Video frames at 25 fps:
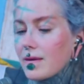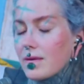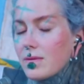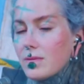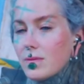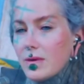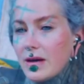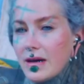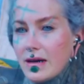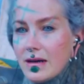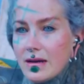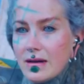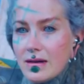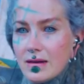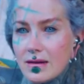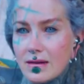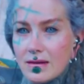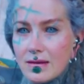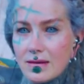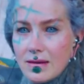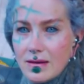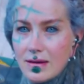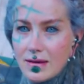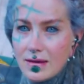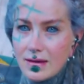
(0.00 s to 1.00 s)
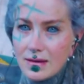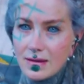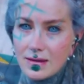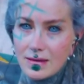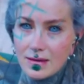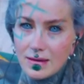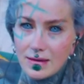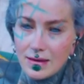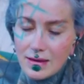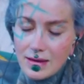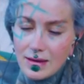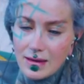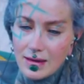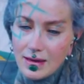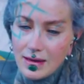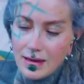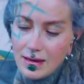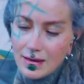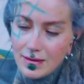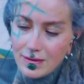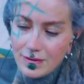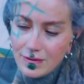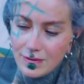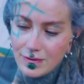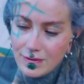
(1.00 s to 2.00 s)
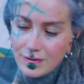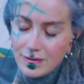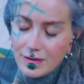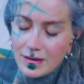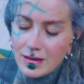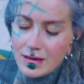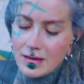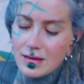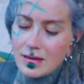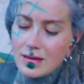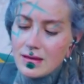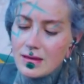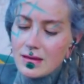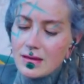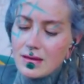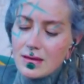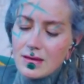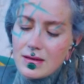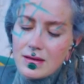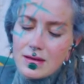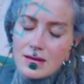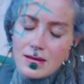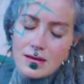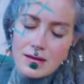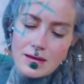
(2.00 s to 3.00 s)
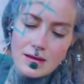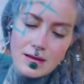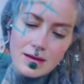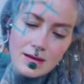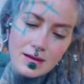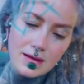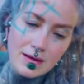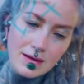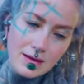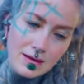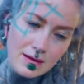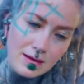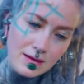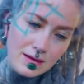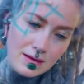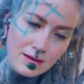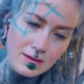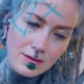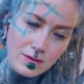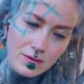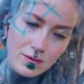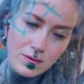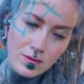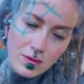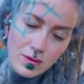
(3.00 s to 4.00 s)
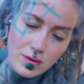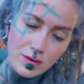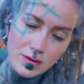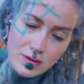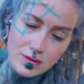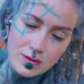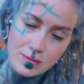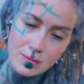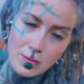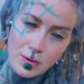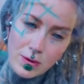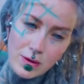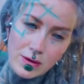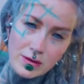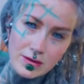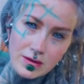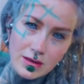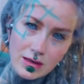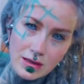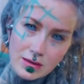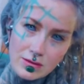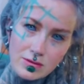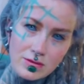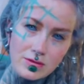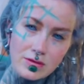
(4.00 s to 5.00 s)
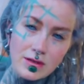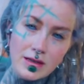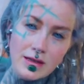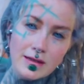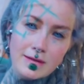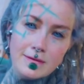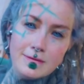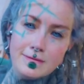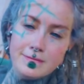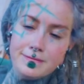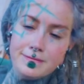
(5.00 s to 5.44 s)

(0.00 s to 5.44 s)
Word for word: where I live in a first world country.